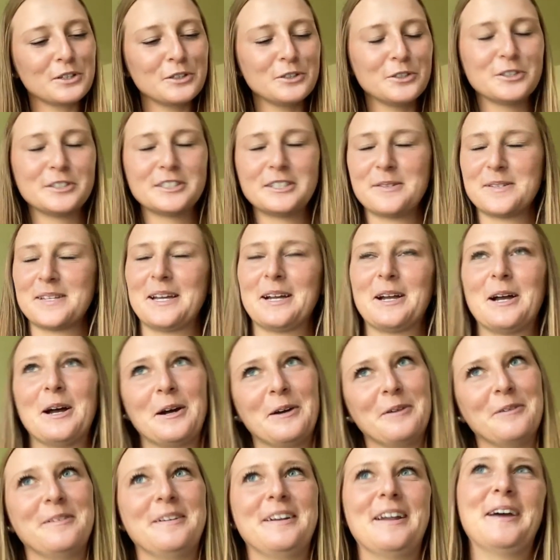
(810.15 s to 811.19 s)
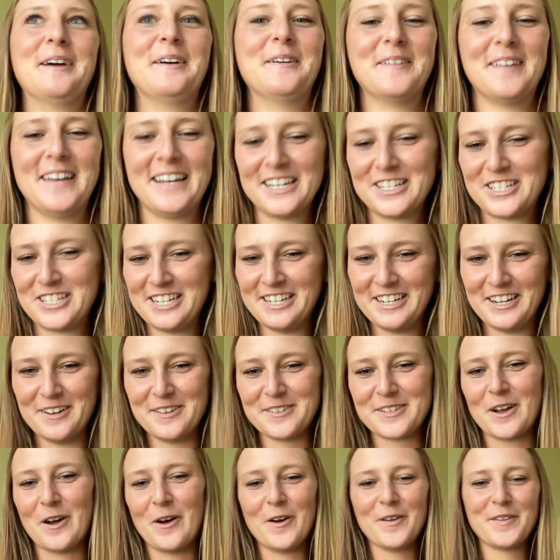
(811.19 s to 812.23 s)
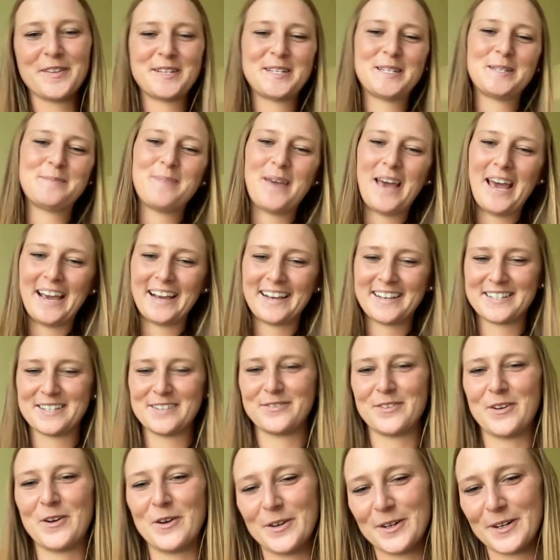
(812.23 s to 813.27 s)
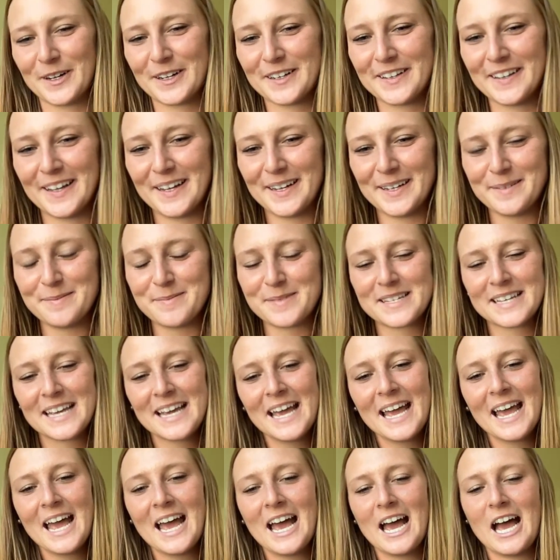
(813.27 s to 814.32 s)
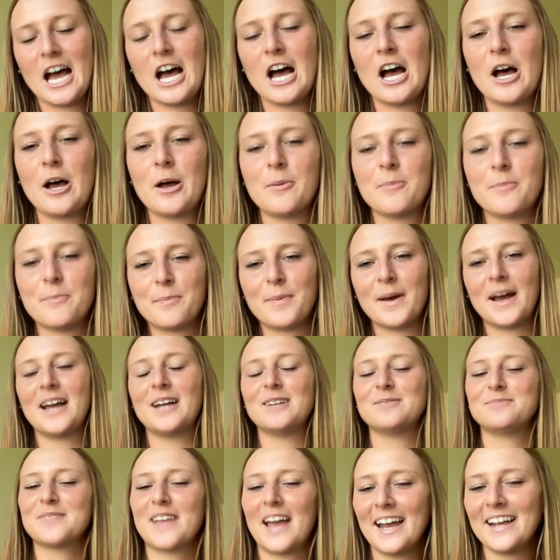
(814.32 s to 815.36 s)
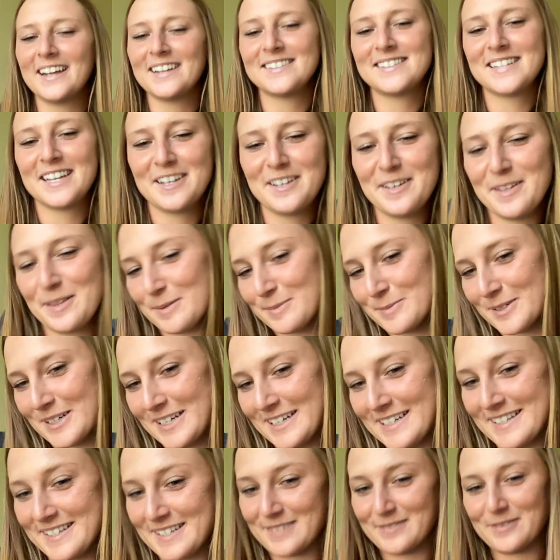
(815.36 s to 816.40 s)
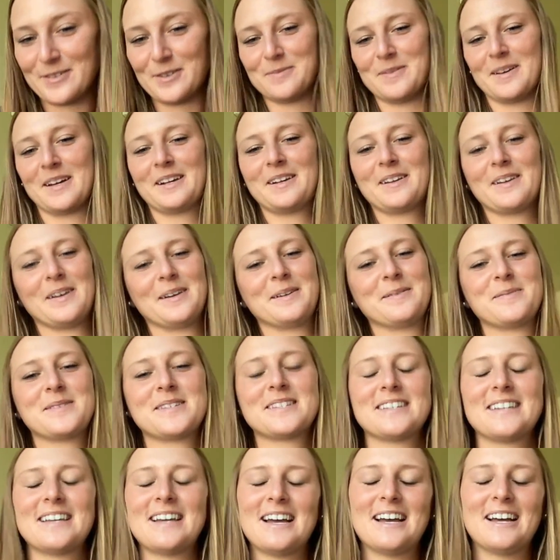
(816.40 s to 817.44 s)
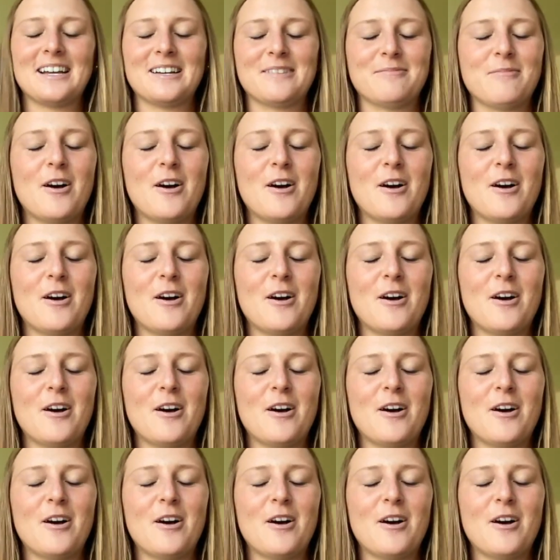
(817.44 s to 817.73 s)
Girl, and I was like, oh no, like she knows all the specs of all her clubs. But I can tell you the brands of all my clubs off the